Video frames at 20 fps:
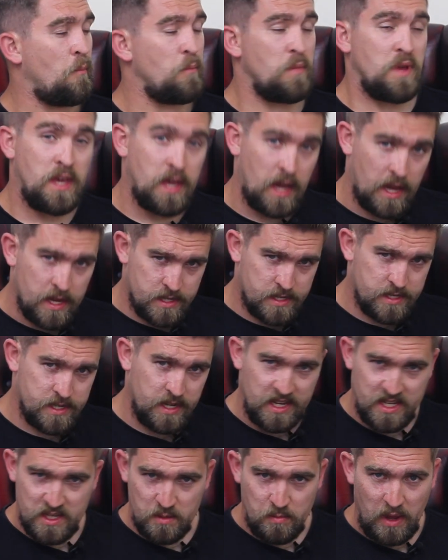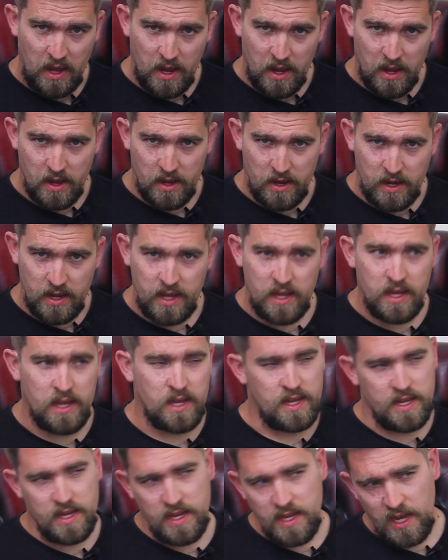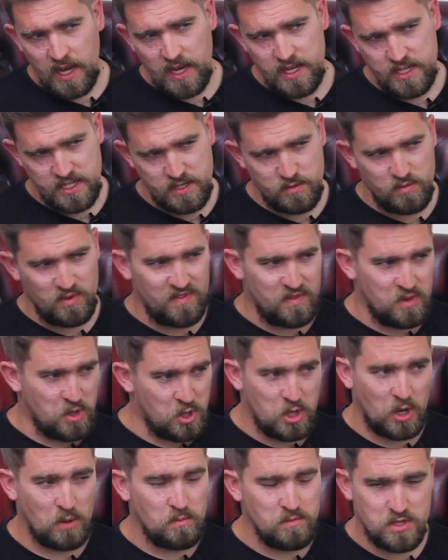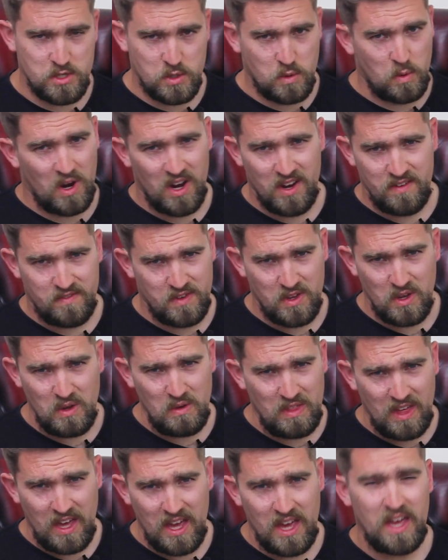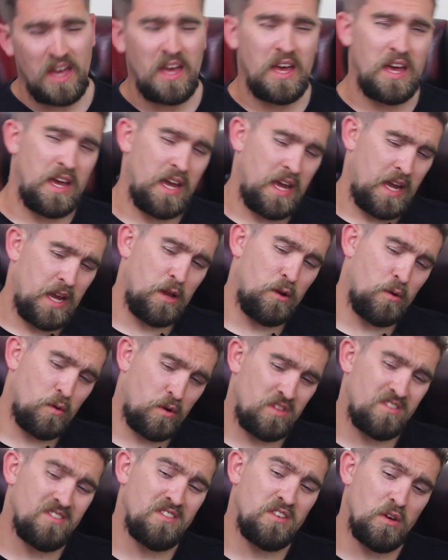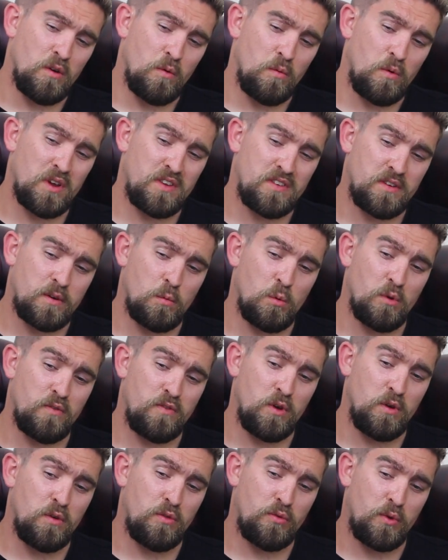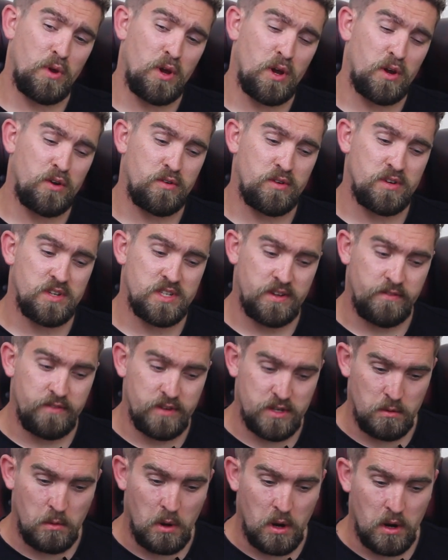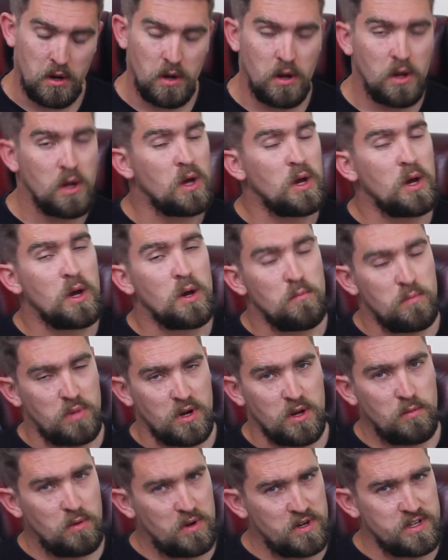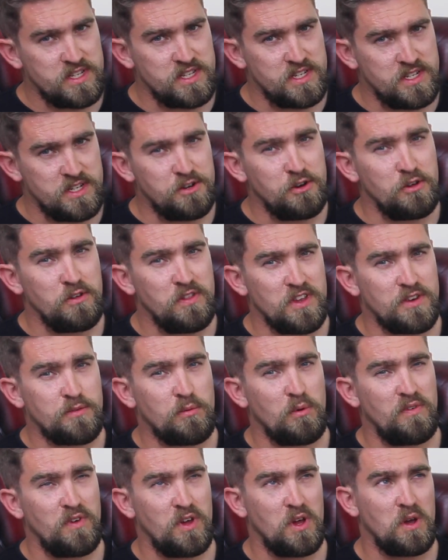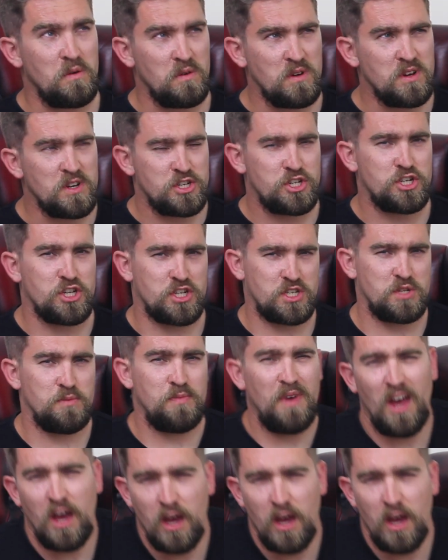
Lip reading: Yes, it's a bit early. Yes, we've jumped quite a few there in order to do whiskey review 371. But I wanted to do this review just a bit